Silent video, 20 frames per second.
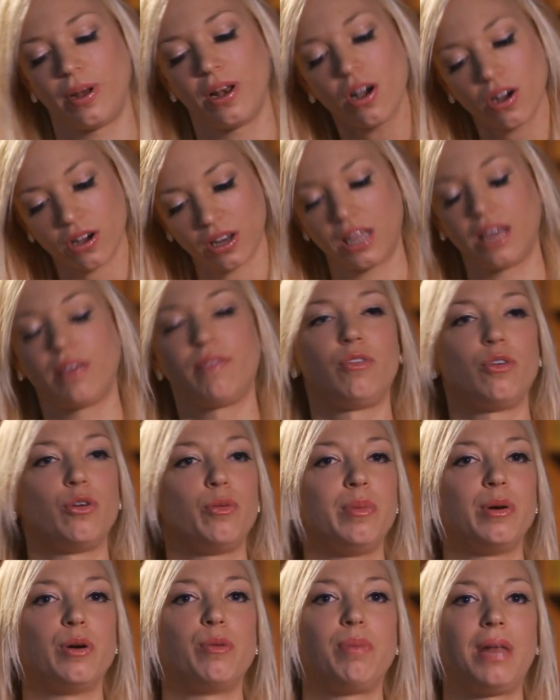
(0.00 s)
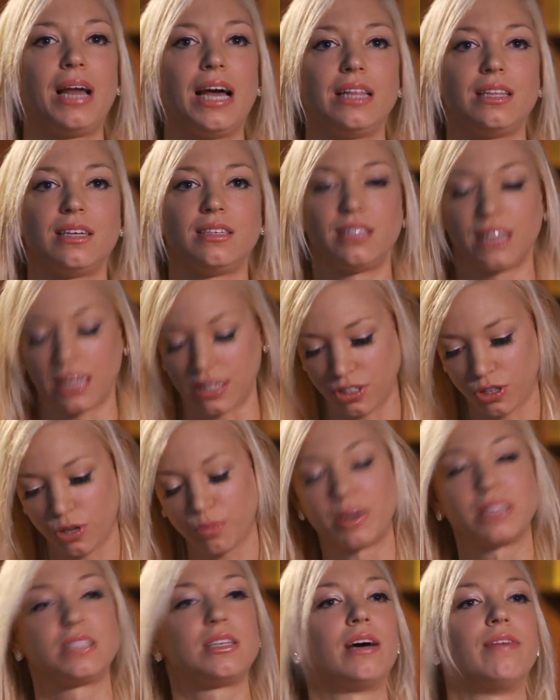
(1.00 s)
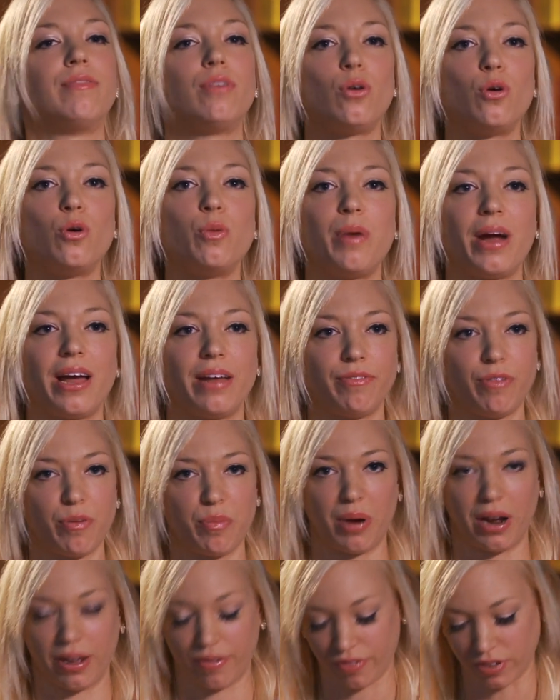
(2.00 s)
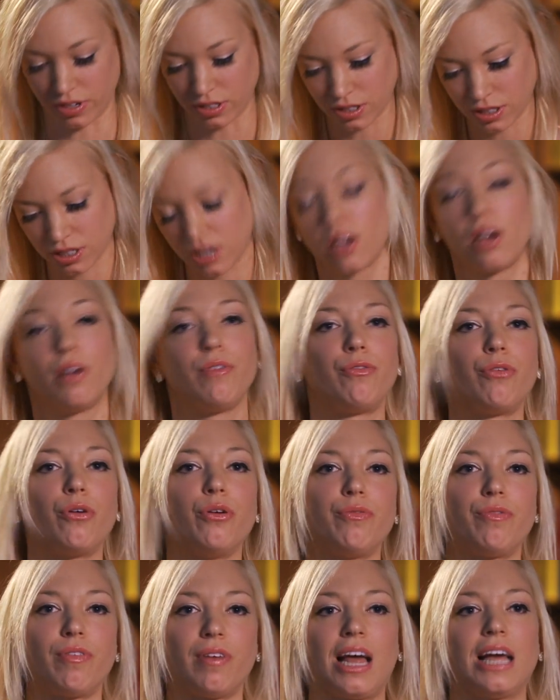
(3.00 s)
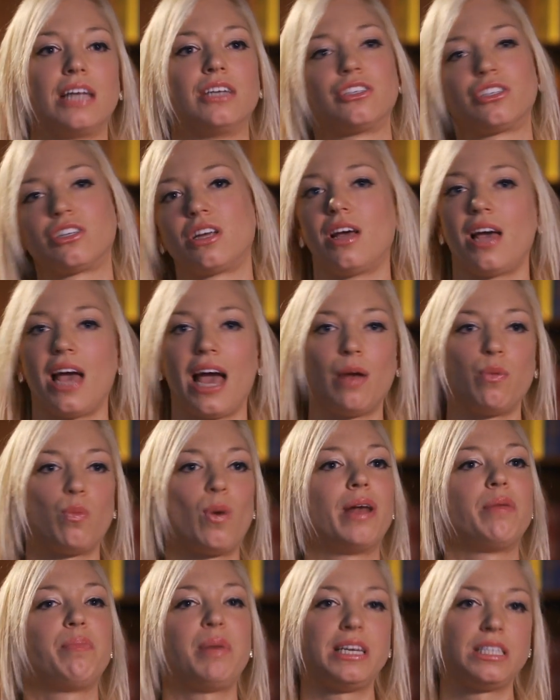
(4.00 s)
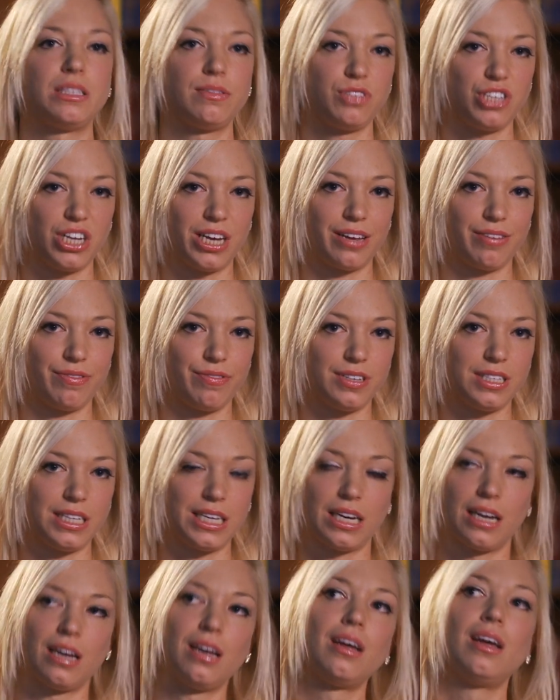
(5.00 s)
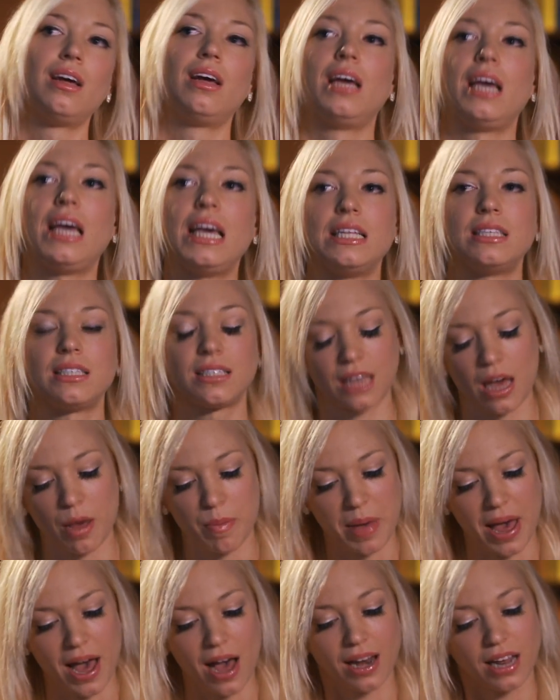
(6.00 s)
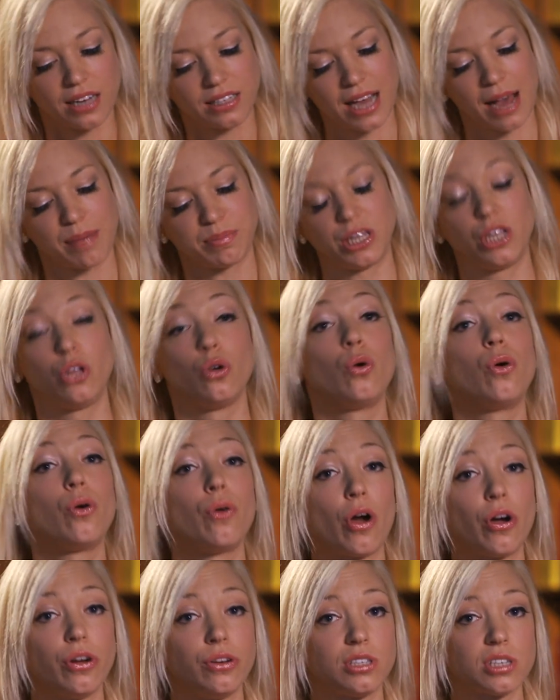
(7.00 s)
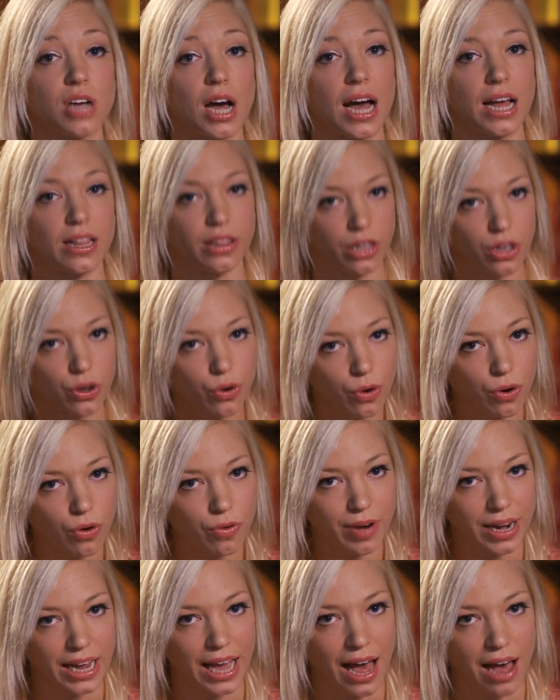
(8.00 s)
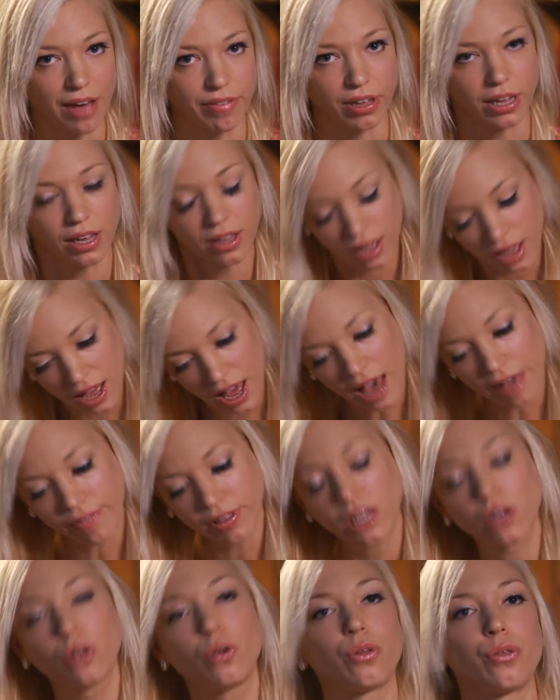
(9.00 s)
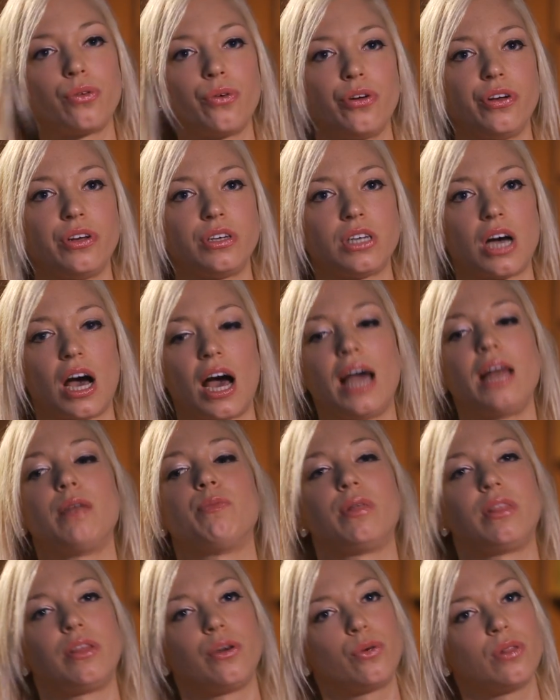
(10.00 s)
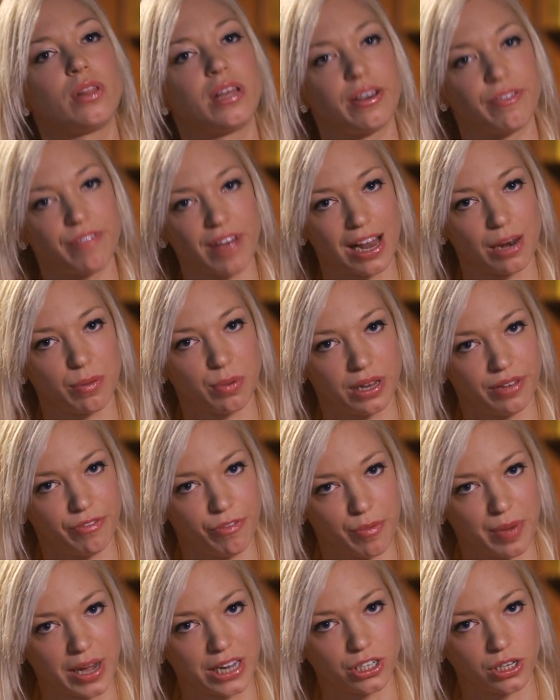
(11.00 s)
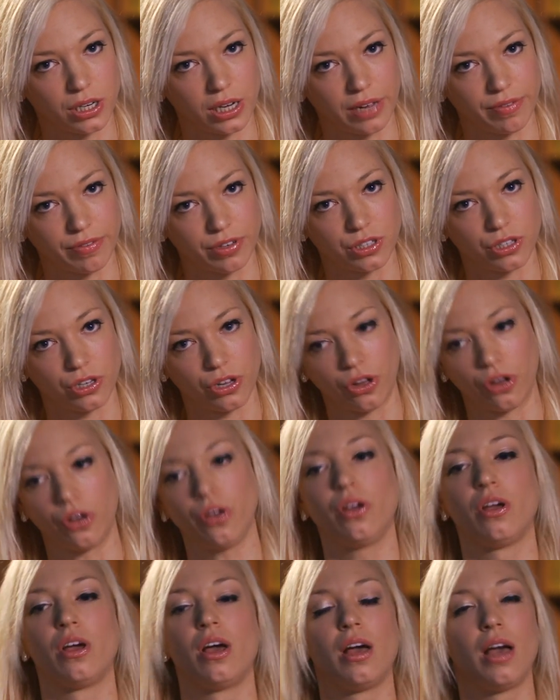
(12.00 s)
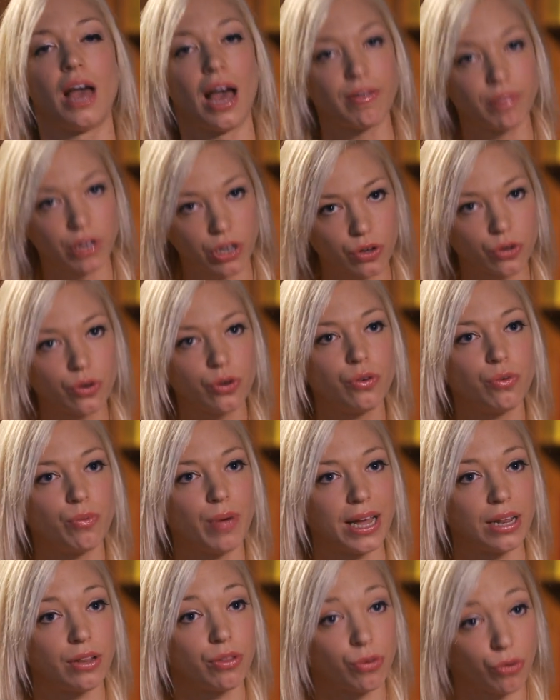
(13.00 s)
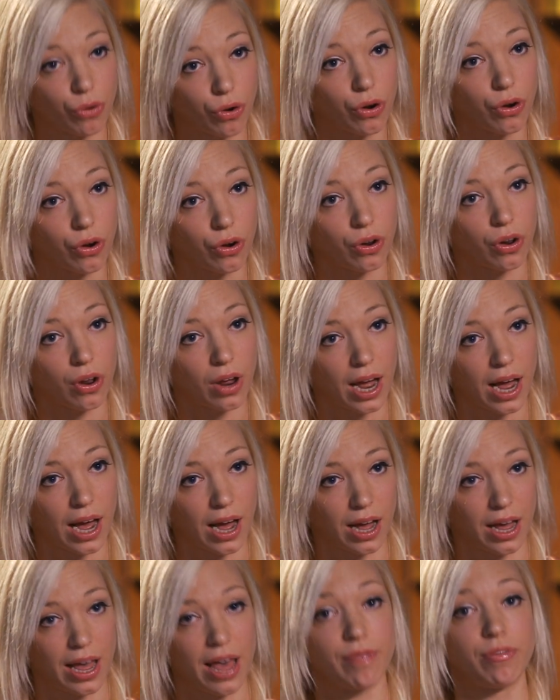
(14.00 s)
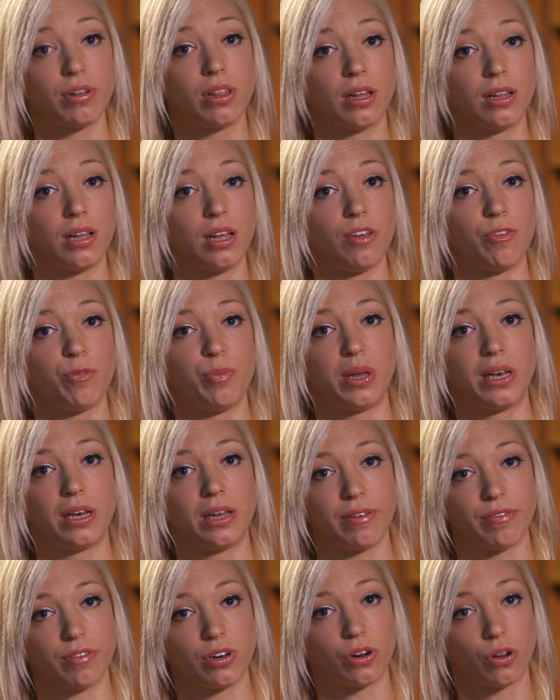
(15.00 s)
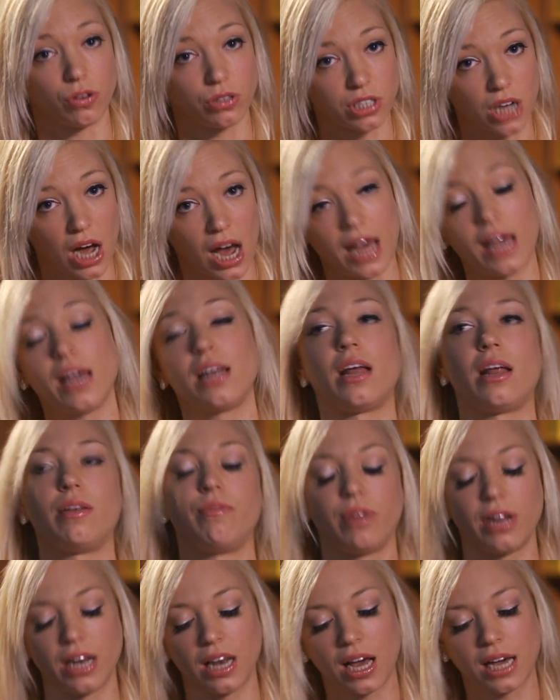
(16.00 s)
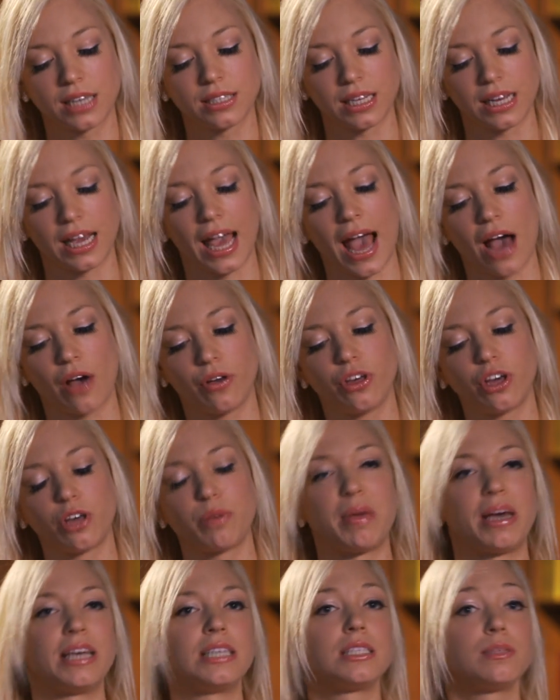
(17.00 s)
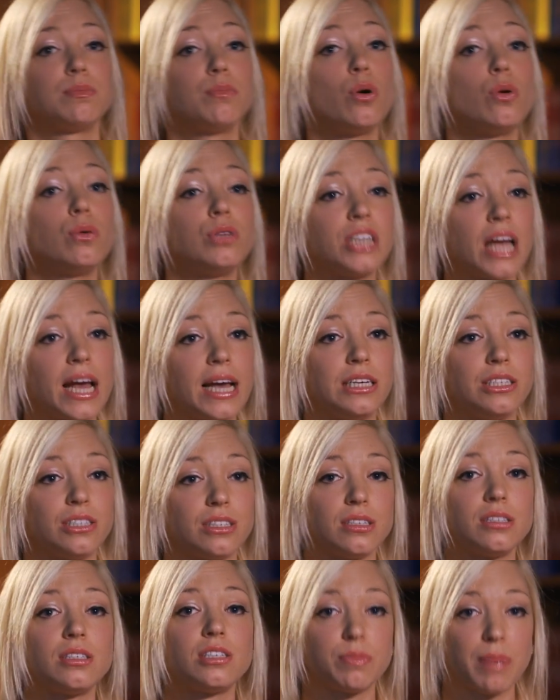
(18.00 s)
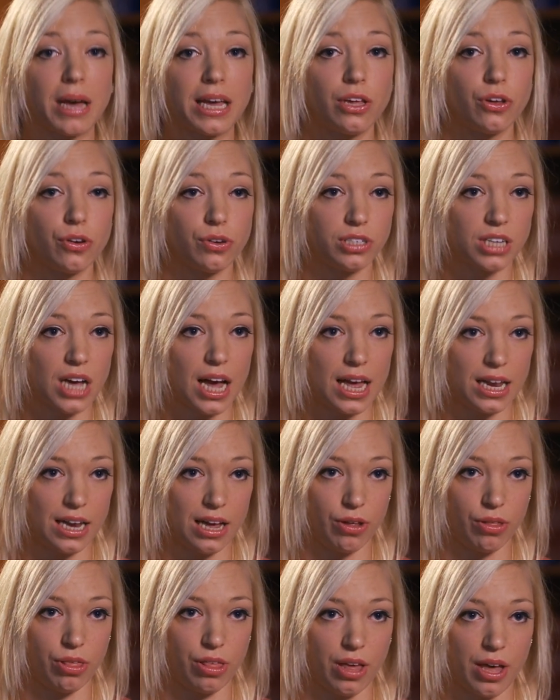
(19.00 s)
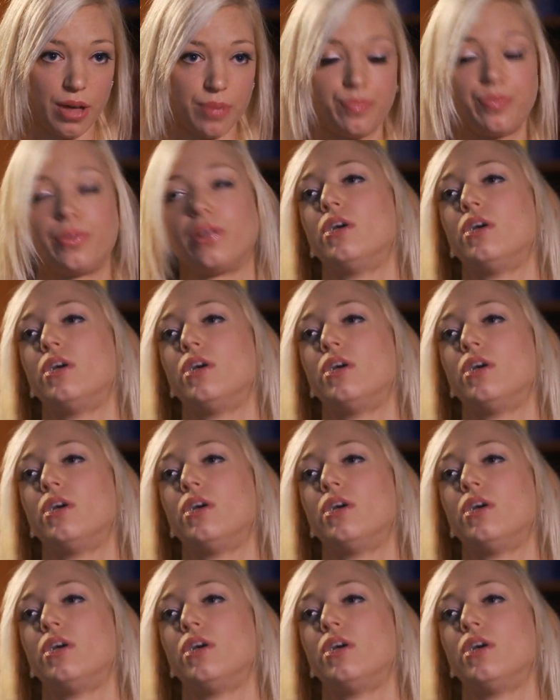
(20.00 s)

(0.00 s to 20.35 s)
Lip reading: not going to give you a meal plan that says you must have all bran for breakfast, fruit for lunch, and 1 piece of chicken for dinner. It's about adapting your own diet that you're already having a look through your diet with all the available information given to you, having a good read through everything that you've been given on diet, and realising how you can make small changes to make your diet healthier.